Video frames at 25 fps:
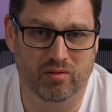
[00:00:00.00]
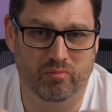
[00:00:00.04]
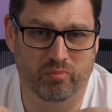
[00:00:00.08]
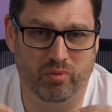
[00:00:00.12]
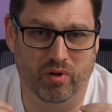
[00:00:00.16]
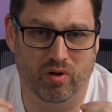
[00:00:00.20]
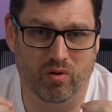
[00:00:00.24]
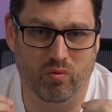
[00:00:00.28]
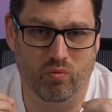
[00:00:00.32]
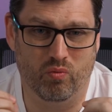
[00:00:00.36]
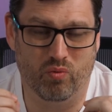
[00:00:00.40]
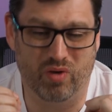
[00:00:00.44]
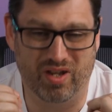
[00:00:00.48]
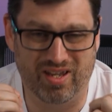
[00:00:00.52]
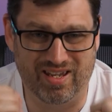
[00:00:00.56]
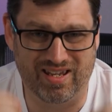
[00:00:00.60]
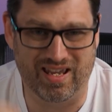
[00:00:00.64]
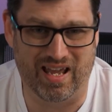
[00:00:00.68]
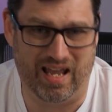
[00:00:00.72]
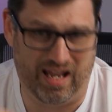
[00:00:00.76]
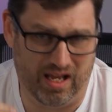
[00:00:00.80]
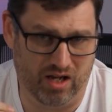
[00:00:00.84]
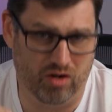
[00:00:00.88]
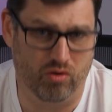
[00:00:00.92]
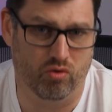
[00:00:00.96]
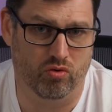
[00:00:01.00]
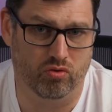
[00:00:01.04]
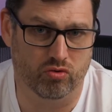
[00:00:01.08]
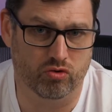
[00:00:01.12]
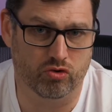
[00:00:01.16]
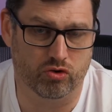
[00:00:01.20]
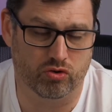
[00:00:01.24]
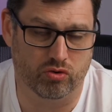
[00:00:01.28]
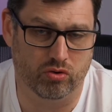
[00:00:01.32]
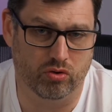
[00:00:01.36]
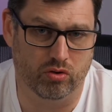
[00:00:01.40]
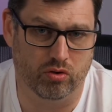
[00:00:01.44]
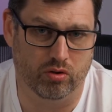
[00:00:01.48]
but we can all
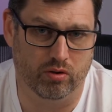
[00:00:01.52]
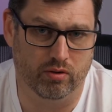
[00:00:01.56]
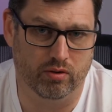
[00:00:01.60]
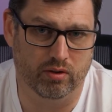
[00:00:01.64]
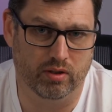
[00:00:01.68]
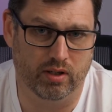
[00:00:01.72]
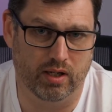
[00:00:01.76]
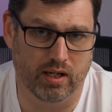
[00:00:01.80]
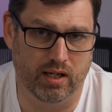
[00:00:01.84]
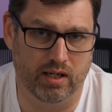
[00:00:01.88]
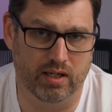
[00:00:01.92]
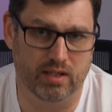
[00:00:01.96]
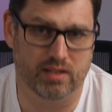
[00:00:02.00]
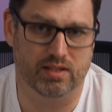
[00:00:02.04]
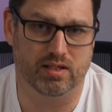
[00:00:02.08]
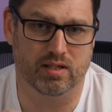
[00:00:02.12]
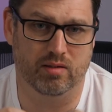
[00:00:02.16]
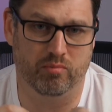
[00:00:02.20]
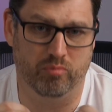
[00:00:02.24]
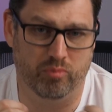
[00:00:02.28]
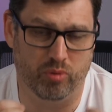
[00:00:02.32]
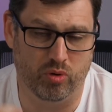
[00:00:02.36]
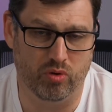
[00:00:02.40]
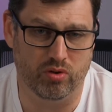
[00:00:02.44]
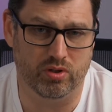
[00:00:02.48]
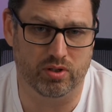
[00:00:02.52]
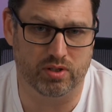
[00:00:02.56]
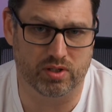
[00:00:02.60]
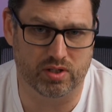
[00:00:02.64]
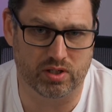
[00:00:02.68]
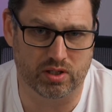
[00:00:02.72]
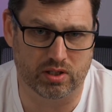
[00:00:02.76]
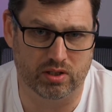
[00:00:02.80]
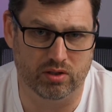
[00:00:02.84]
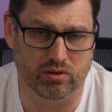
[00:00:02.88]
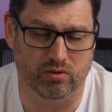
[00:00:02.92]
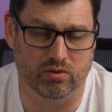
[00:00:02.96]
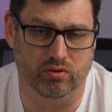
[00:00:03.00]
draw, and it's an important
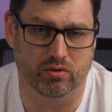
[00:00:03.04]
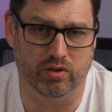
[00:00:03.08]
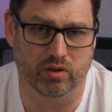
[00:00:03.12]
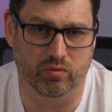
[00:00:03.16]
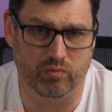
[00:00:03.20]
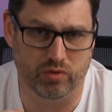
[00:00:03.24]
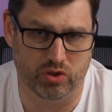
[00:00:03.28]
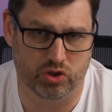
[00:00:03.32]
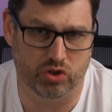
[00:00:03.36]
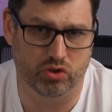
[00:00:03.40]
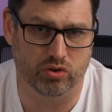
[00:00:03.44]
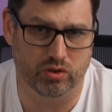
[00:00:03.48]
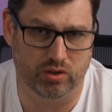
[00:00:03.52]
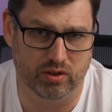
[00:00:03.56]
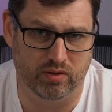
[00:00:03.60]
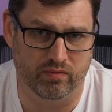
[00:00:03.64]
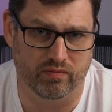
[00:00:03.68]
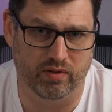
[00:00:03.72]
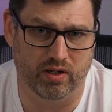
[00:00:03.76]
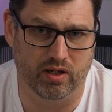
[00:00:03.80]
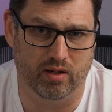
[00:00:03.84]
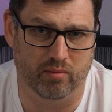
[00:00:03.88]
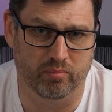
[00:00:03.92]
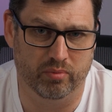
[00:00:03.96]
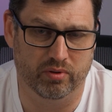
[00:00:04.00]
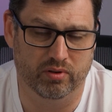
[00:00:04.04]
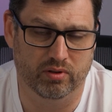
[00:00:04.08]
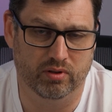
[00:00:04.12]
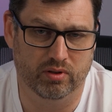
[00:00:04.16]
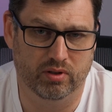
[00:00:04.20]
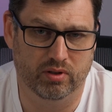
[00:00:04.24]
skill that we should develop.